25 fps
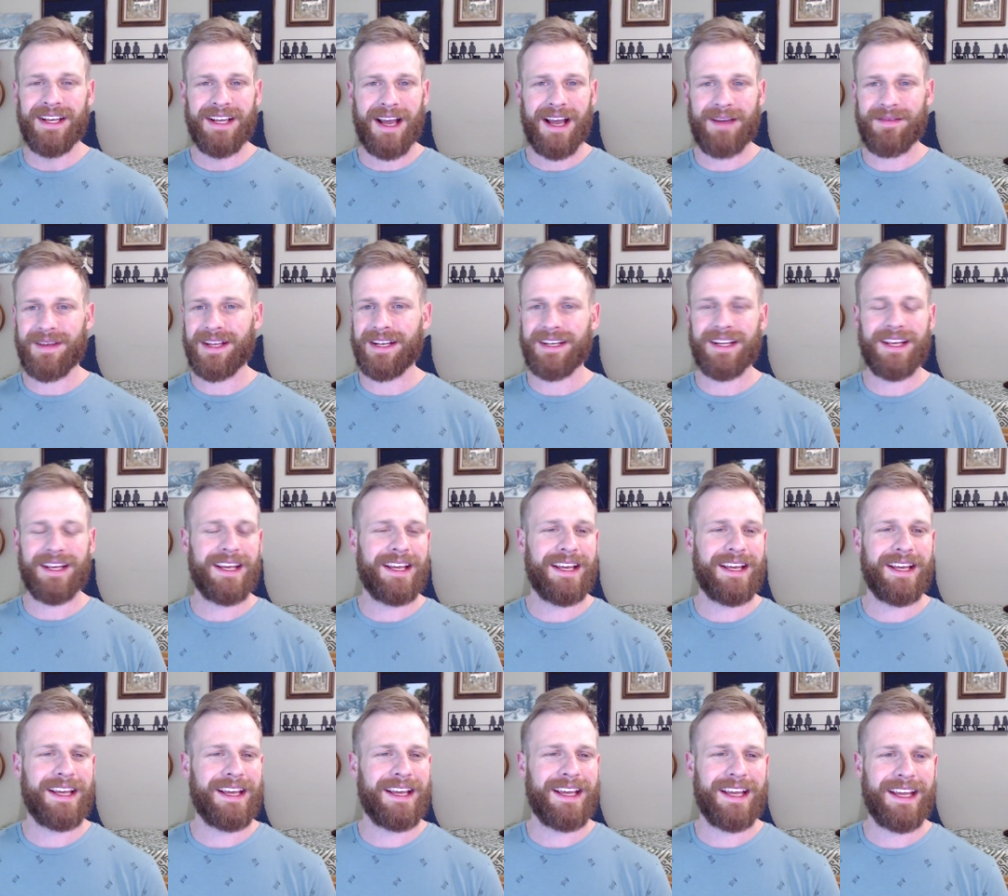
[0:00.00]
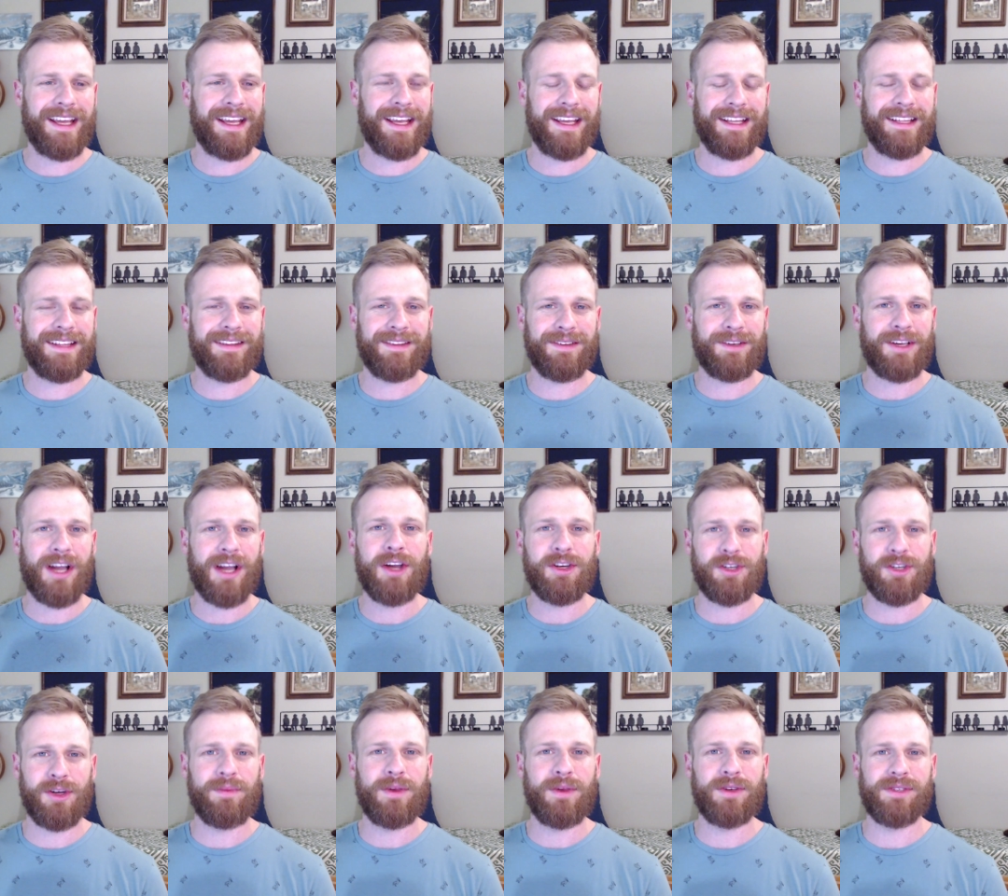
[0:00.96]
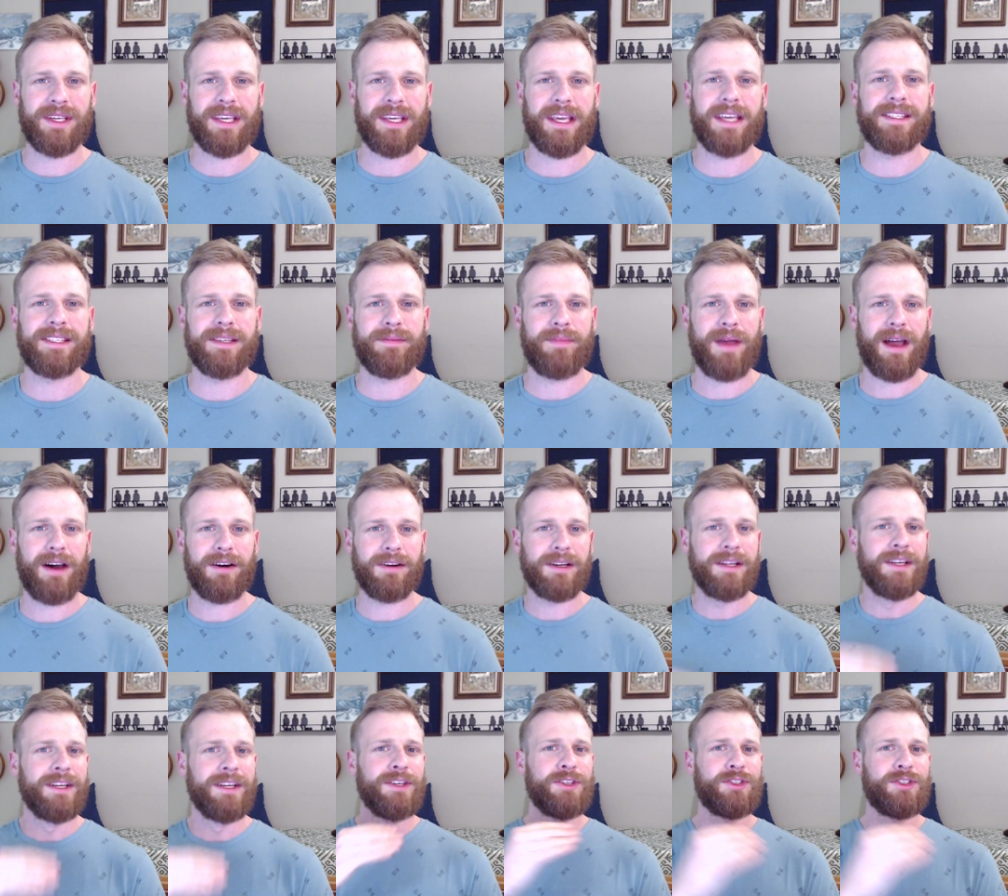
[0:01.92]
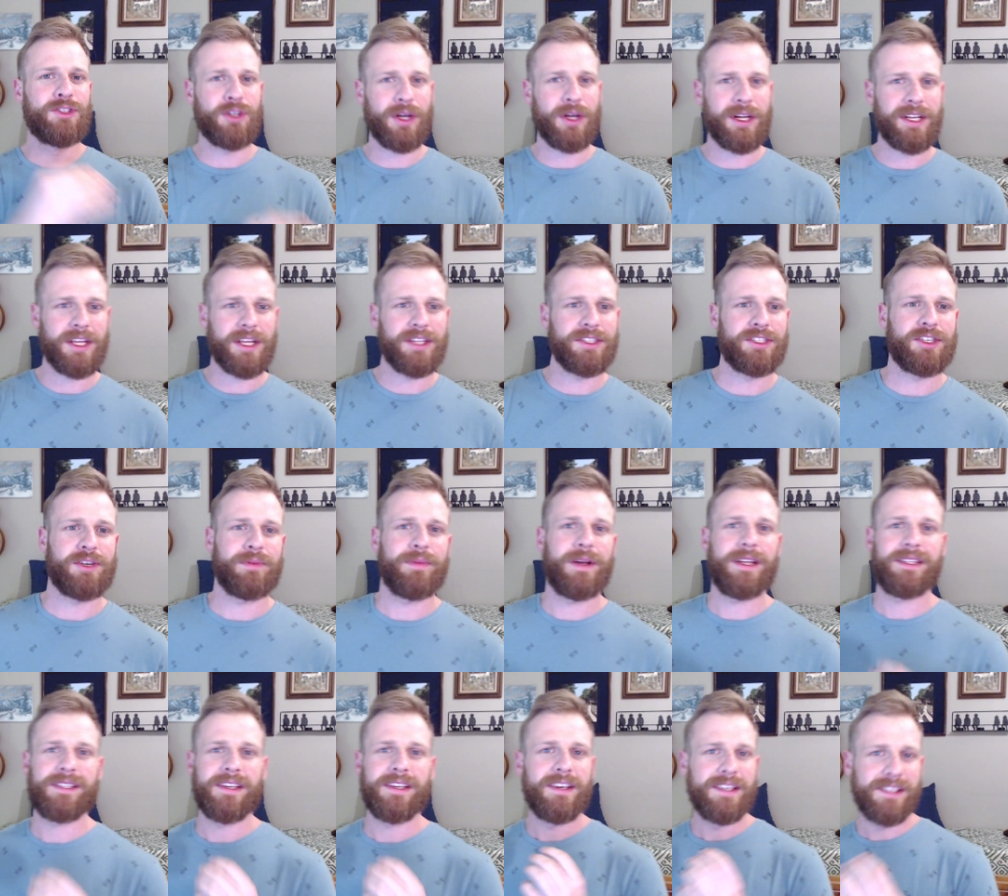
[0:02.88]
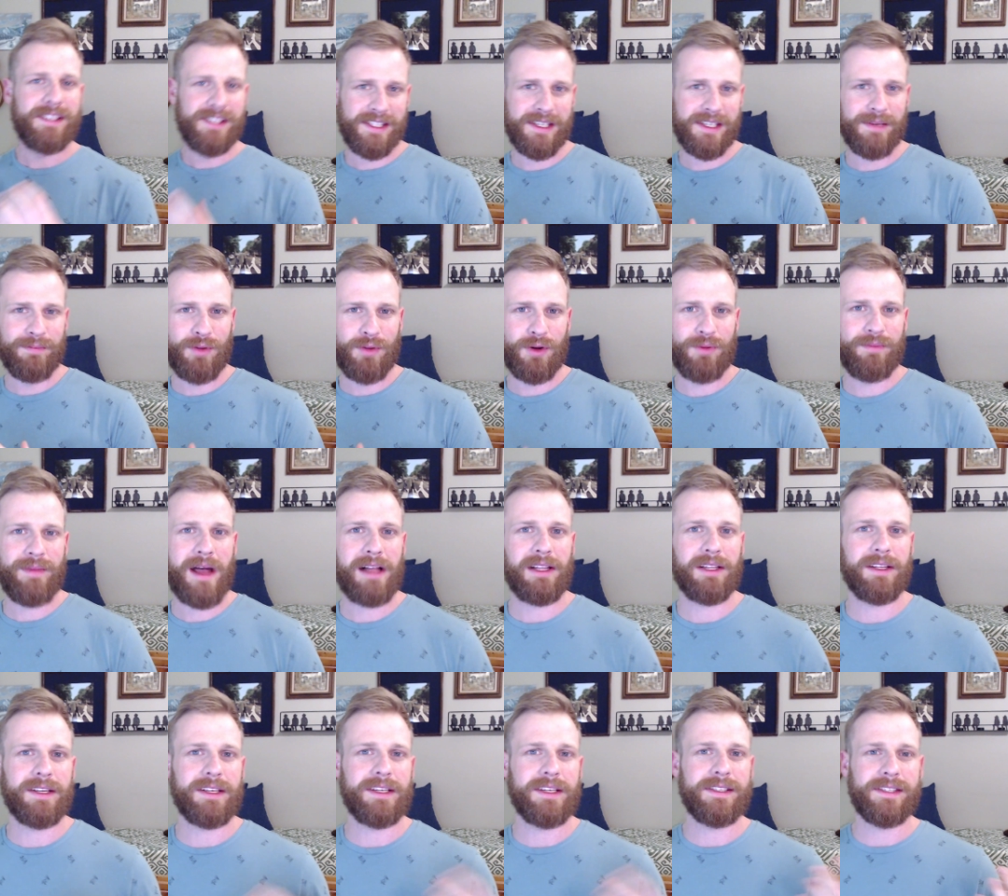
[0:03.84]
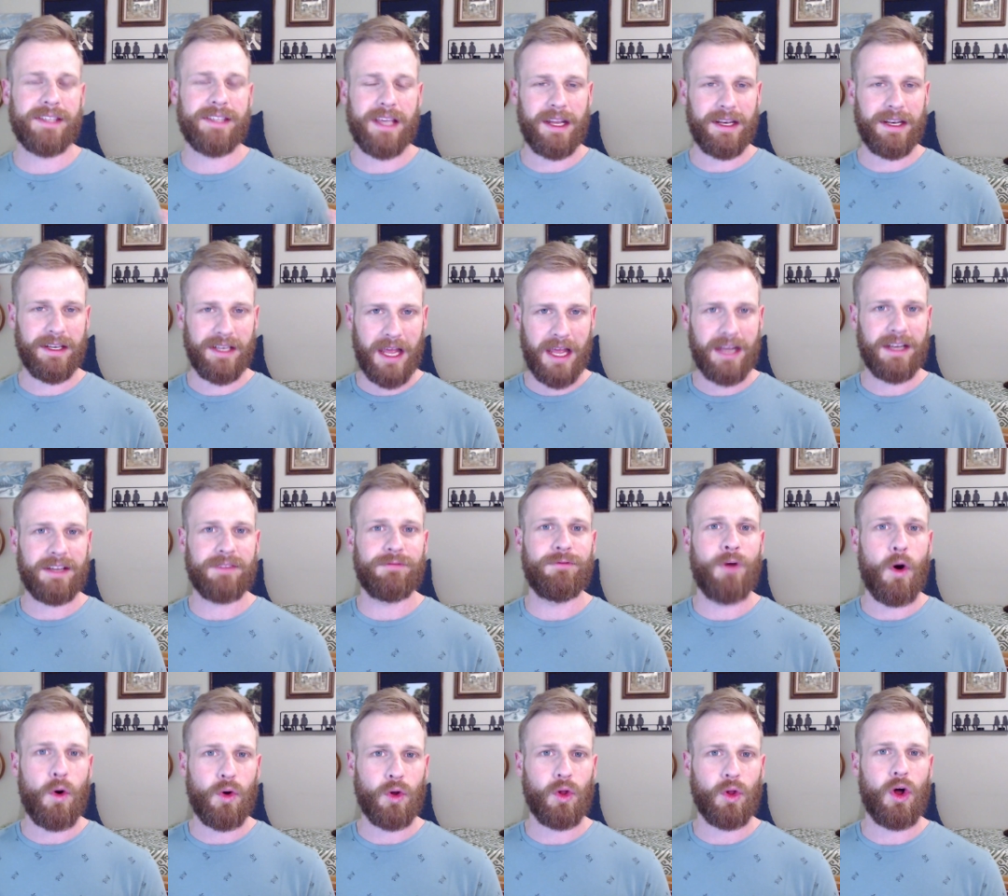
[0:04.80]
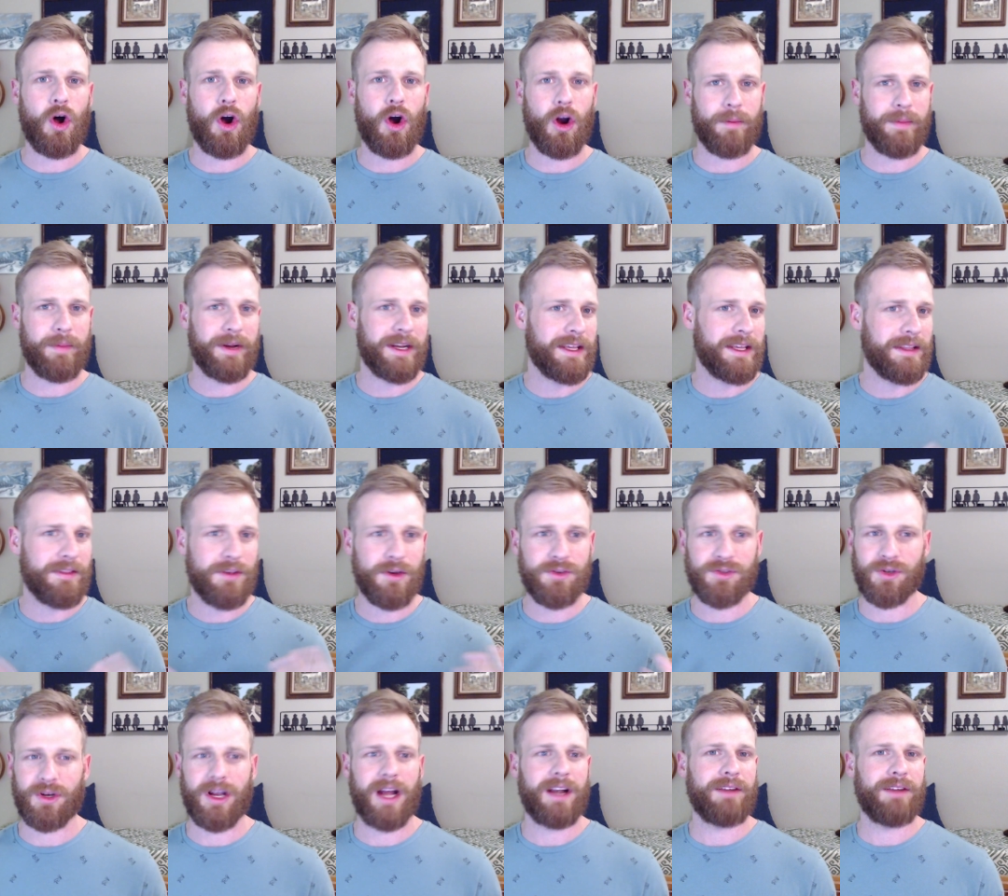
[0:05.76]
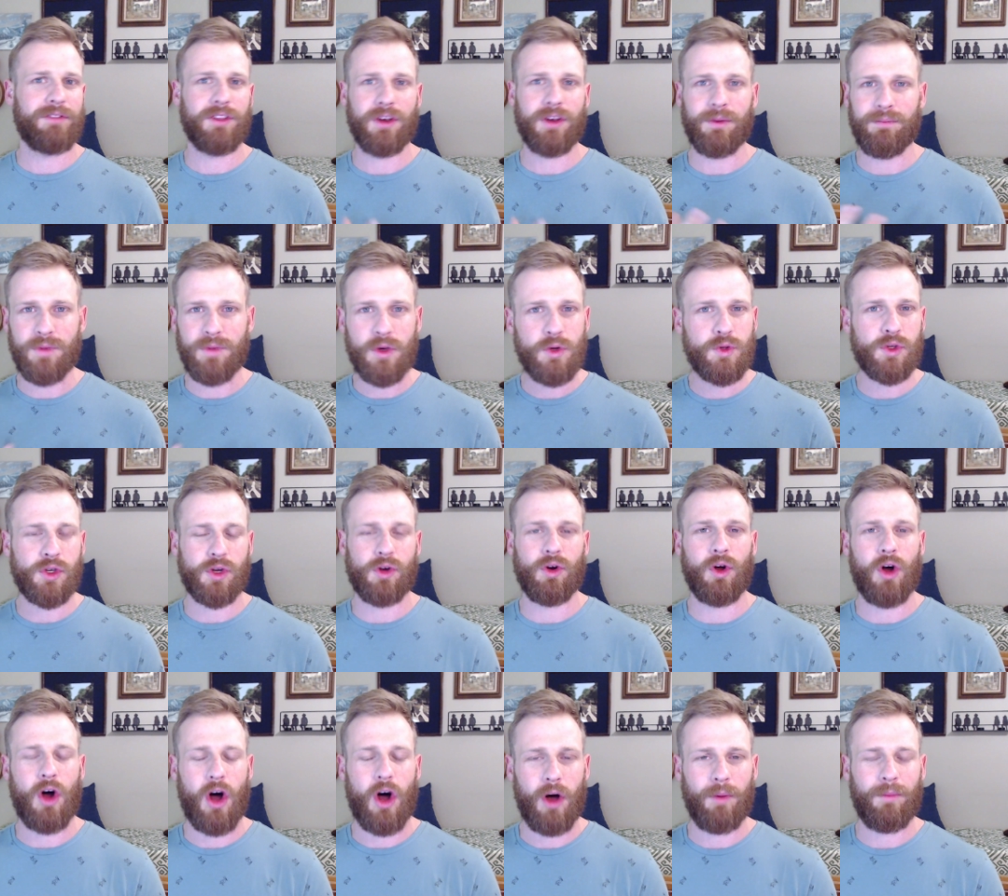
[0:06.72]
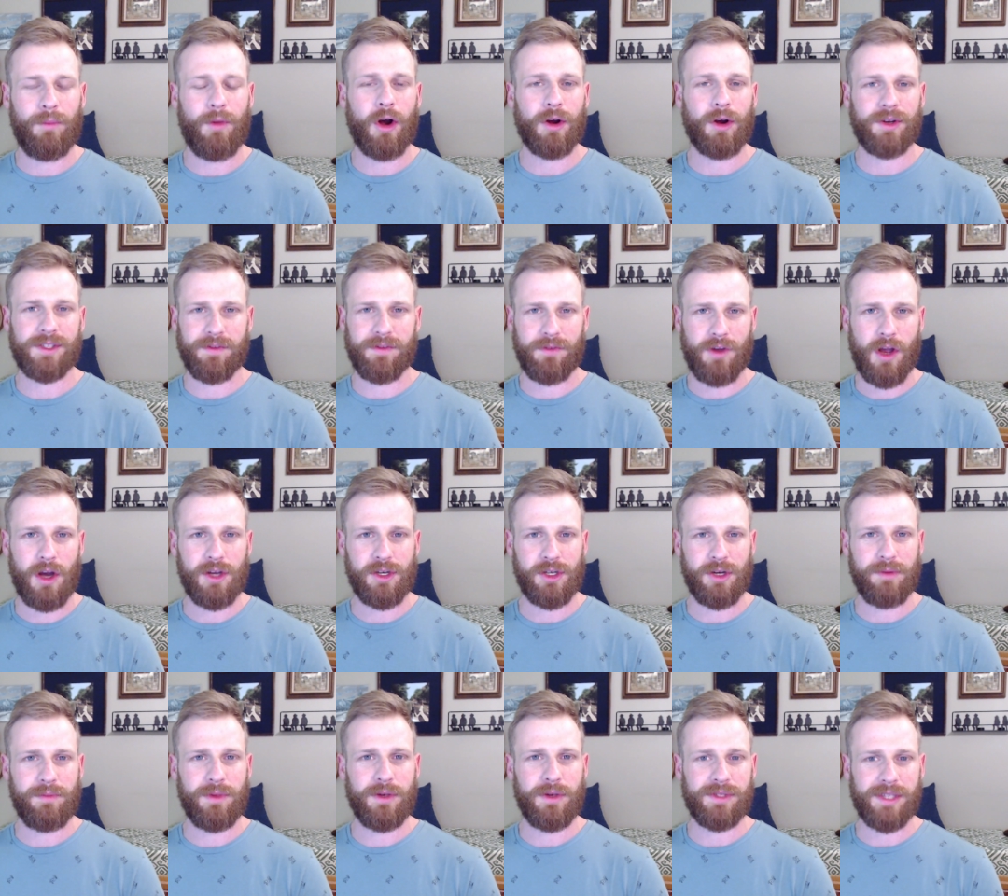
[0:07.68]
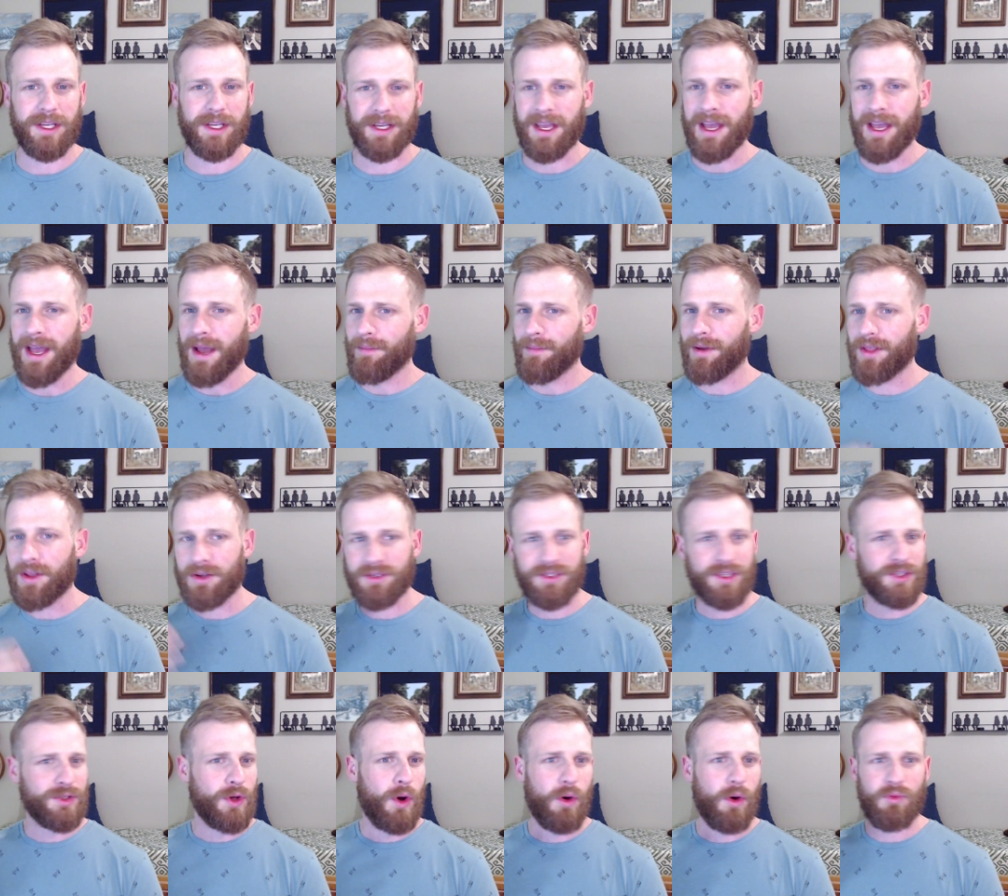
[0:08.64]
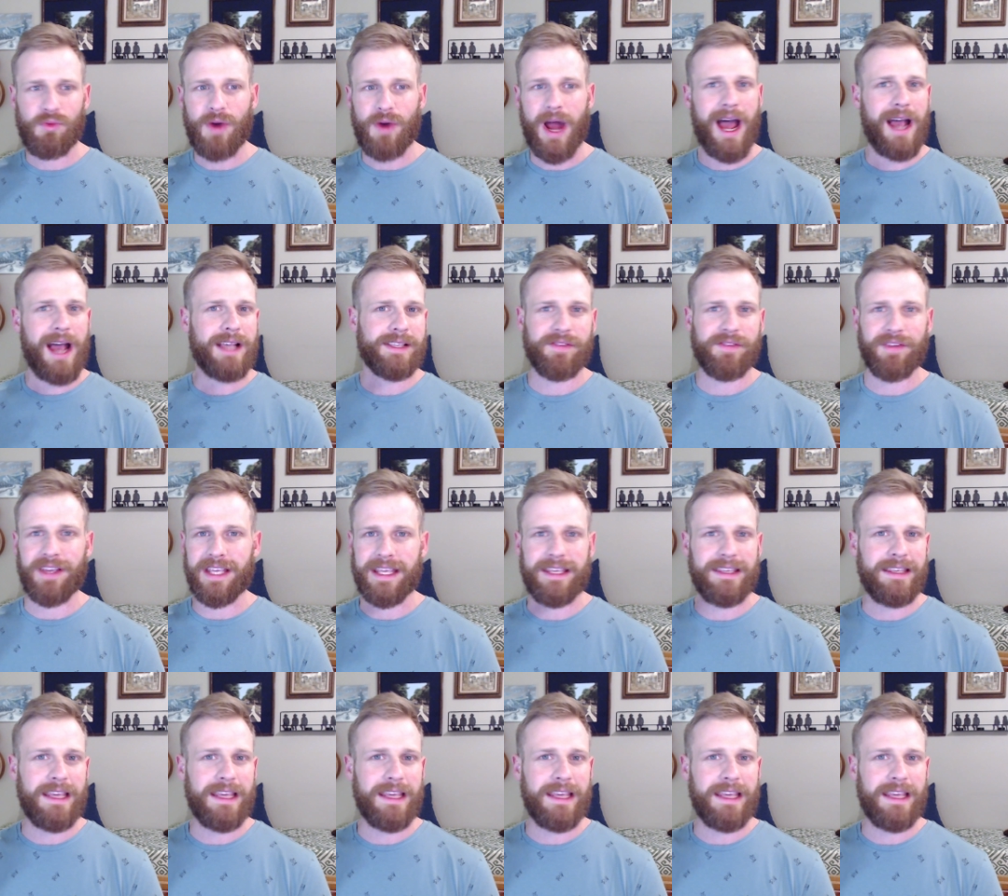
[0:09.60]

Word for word: I mean, it, country music is about stringed instruments, simple melodies, and, and vocal harmony. Those are kind of the musical hallmarks of country music. But there's this whole rise of like